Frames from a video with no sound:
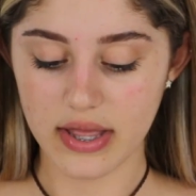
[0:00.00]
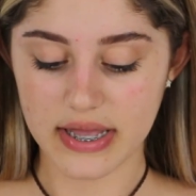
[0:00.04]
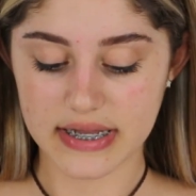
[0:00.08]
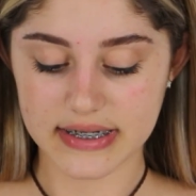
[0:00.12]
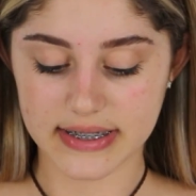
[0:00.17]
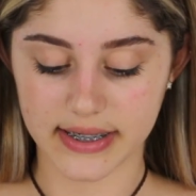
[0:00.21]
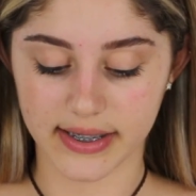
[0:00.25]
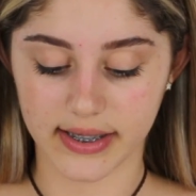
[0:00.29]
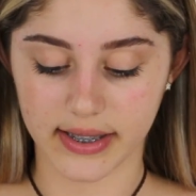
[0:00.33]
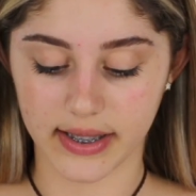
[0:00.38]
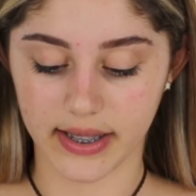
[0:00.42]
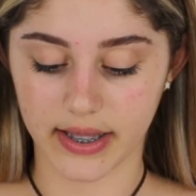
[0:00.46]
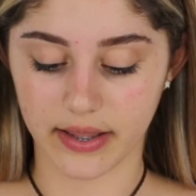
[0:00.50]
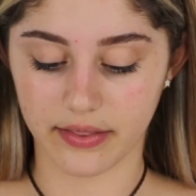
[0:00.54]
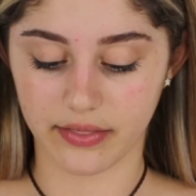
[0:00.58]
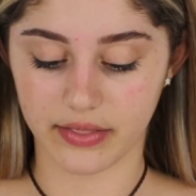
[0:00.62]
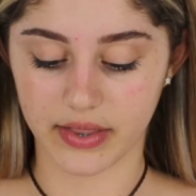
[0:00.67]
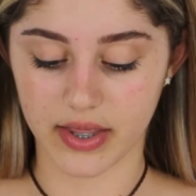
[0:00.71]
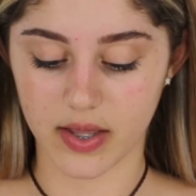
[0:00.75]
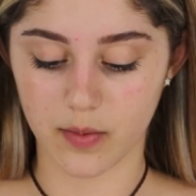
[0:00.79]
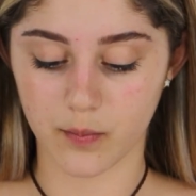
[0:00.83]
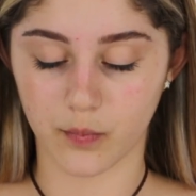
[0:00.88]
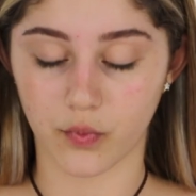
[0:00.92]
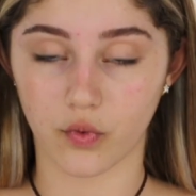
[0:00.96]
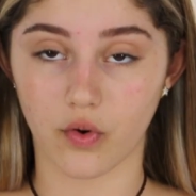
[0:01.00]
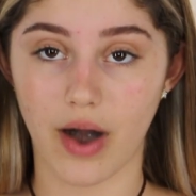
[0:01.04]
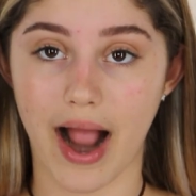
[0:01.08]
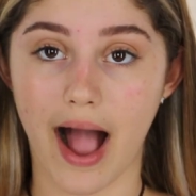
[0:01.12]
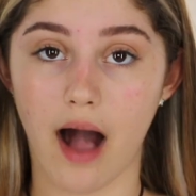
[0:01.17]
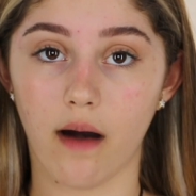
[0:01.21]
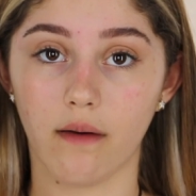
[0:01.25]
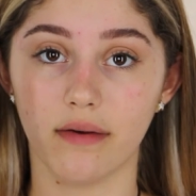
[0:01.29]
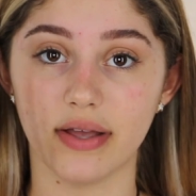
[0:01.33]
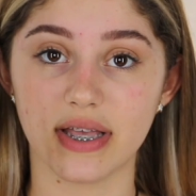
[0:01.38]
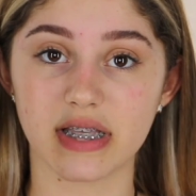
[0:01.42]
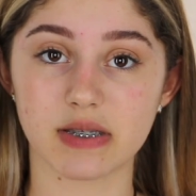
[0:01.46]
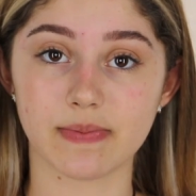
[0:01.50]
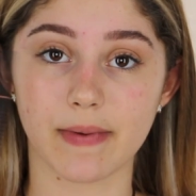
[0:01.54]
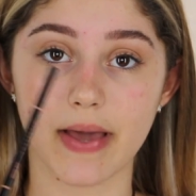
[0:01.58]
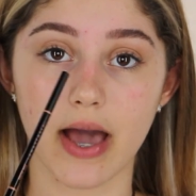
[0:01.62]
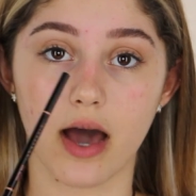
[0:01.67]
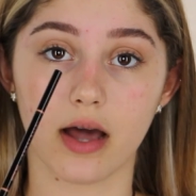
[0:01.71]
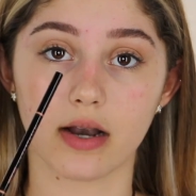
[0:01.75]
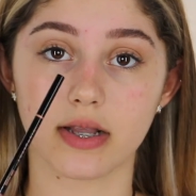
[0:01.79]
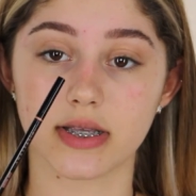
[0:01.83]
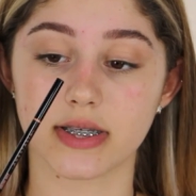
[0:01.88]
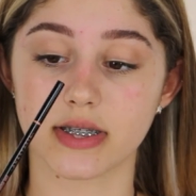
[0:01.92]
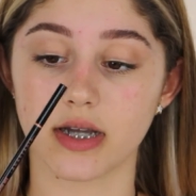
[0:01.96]
Taking the Brow Is by
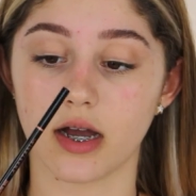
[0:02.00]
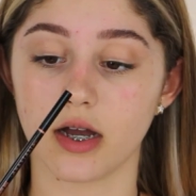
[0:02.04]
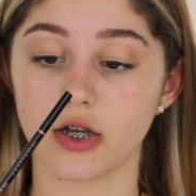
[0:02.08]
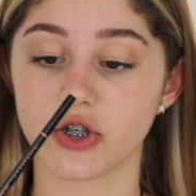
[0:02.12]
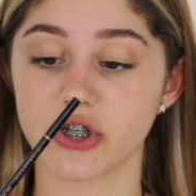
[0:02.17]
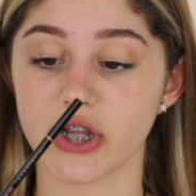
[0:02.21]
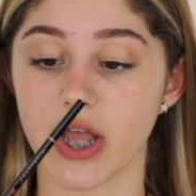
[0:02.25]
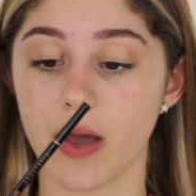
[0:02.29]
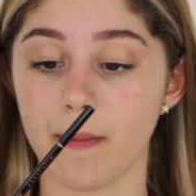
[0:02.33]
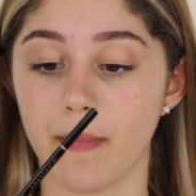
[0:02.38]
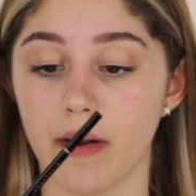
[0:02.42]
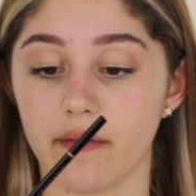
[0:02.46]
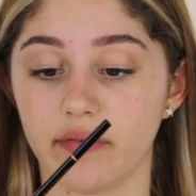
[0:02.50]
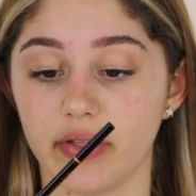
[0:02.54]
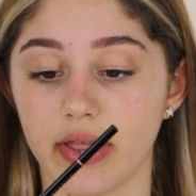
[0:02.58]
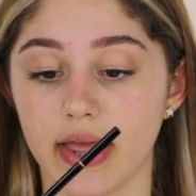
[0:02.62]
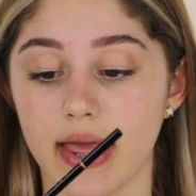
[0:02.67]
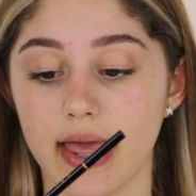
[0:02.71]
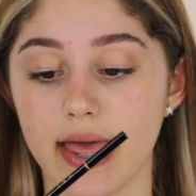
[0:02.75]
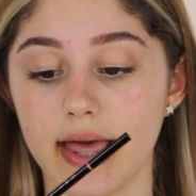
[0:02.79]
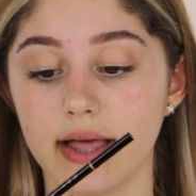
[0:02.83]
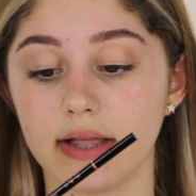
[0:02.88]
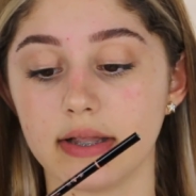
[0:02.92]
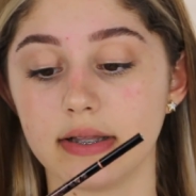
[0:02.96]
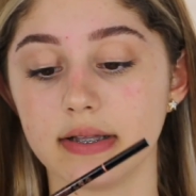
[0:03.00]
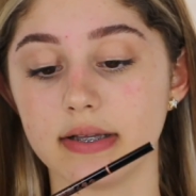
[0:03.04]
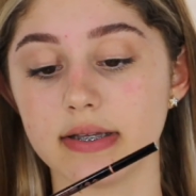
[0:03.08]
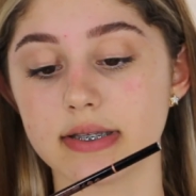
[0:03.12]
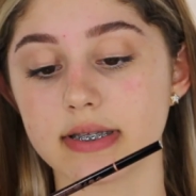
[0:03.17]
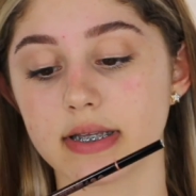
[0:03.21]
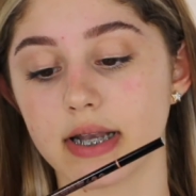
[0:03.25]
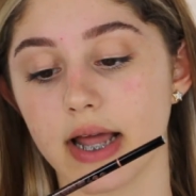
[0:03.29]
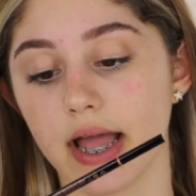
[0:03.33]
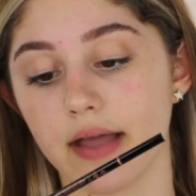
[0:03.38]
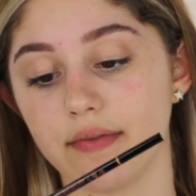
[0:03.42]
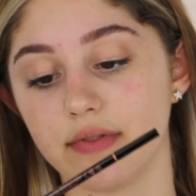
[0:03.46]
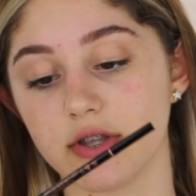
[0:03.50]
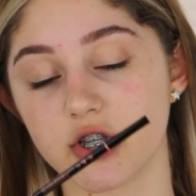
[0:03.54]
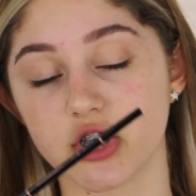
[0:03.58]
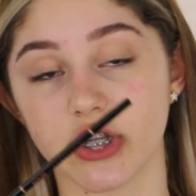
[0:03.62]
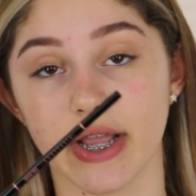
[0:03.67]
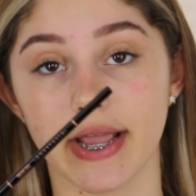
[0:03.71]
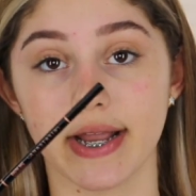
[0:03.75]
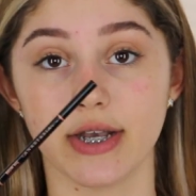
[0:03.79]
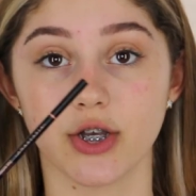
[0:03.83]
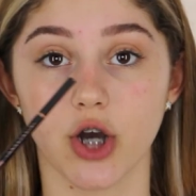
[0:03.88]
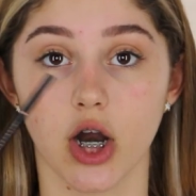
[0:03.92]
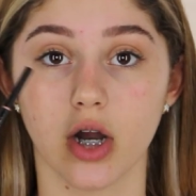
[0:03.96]
Anastasia at Beverly Hills, and I have the
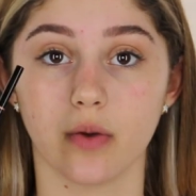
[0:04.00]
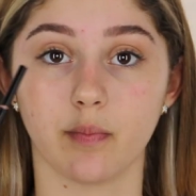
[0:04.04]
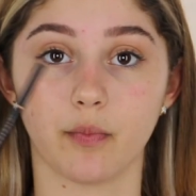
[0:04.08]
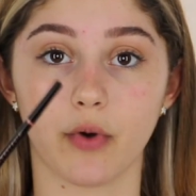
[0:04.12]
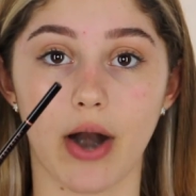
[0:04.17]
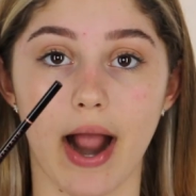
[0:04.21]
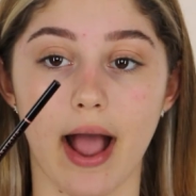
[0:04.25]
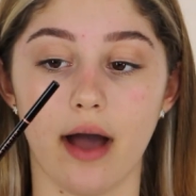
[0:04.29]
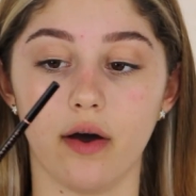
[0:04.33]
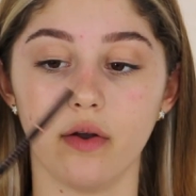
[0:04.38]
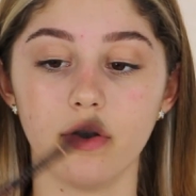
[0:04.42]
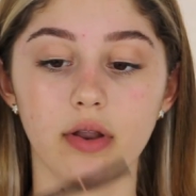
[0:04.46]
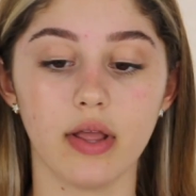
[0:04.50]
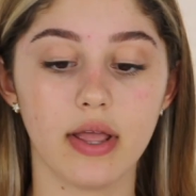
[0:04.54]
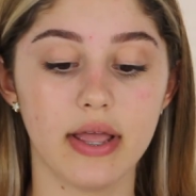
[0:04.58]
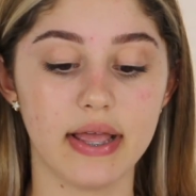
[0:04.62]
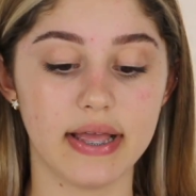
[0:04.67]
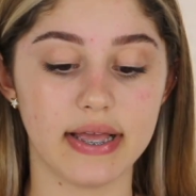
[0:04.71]
shade Dark Brown.